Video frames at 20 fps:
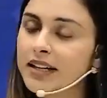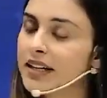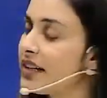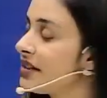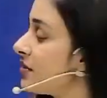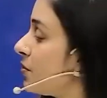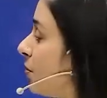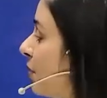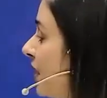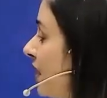
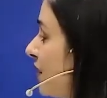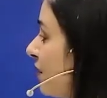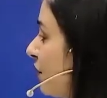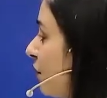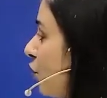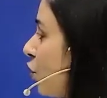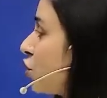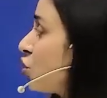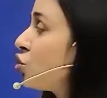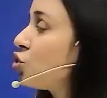Yes, but
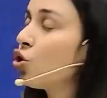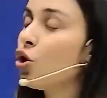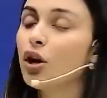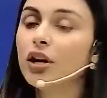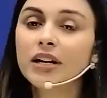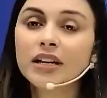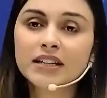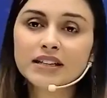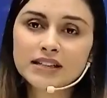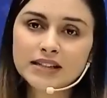for
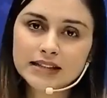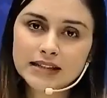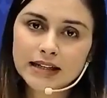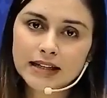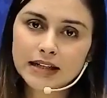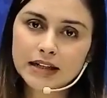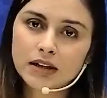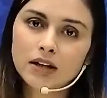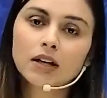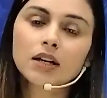solid
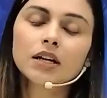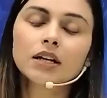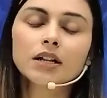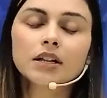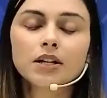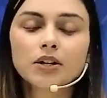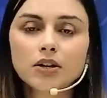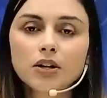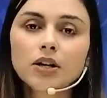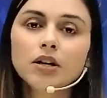state,
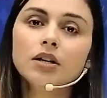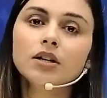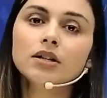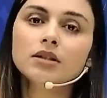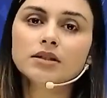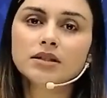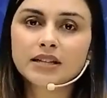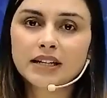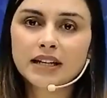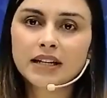the
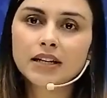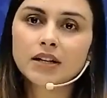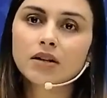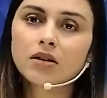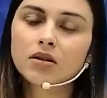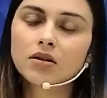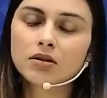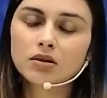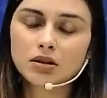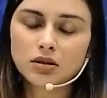state,
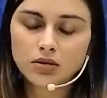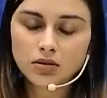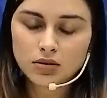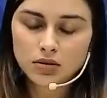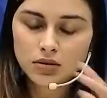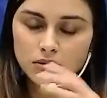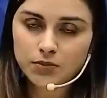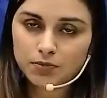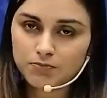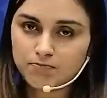uh,
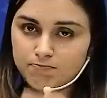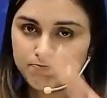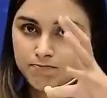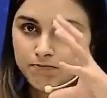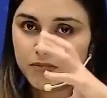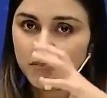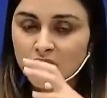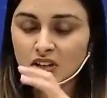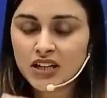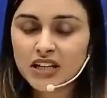the
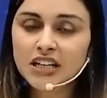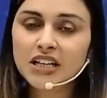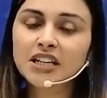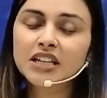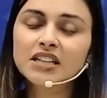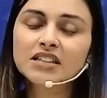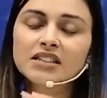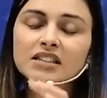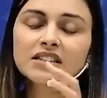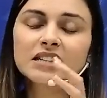
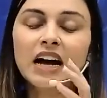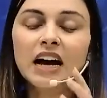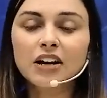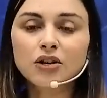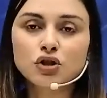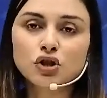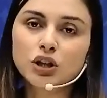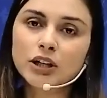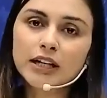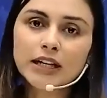Decreases
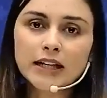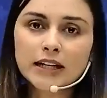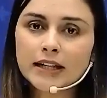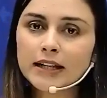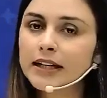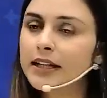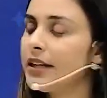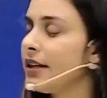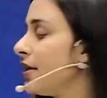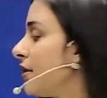actually linear.